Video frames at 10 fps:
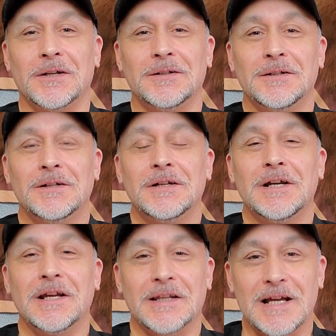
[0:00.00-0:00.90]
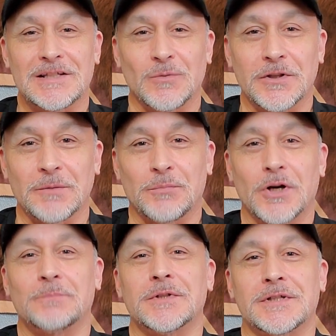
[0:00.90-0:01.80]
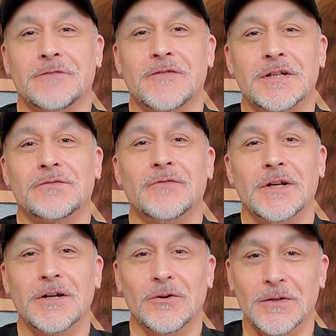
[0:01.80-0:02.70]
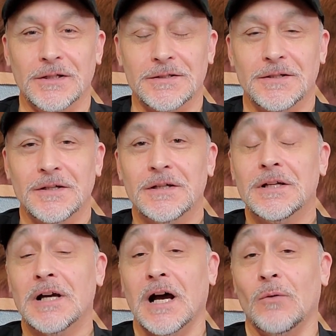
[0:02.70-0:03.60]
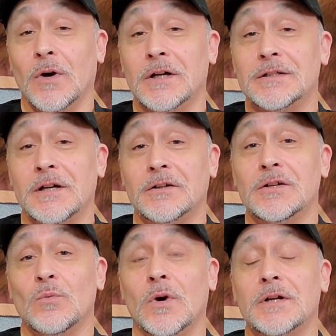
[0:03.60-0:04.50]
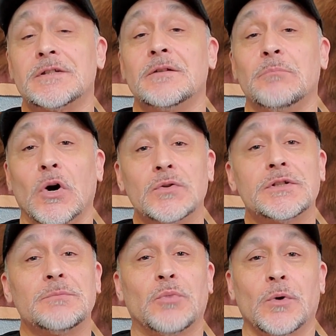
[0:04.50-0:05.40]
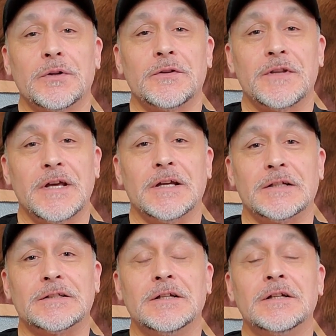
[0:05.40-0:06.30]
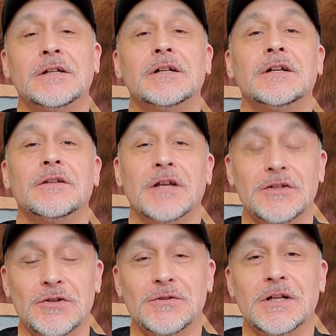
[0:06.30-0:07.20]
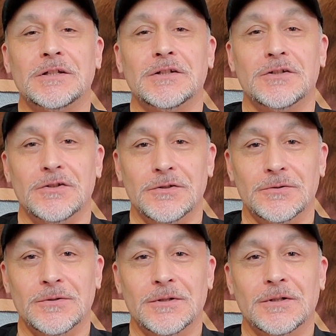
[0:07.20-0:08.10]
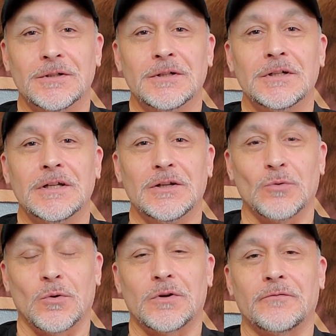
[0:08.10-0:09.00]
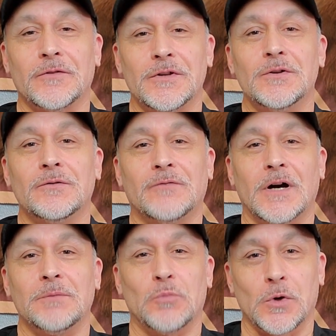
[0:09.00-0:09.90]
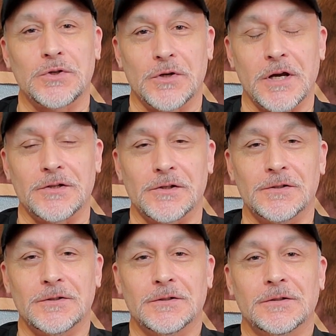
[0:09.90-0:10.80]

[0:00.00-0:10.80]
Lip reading: it. And that's what the purpose of this video is. I want to tell you what is the most important things that you need to do in order for you to find more treasure.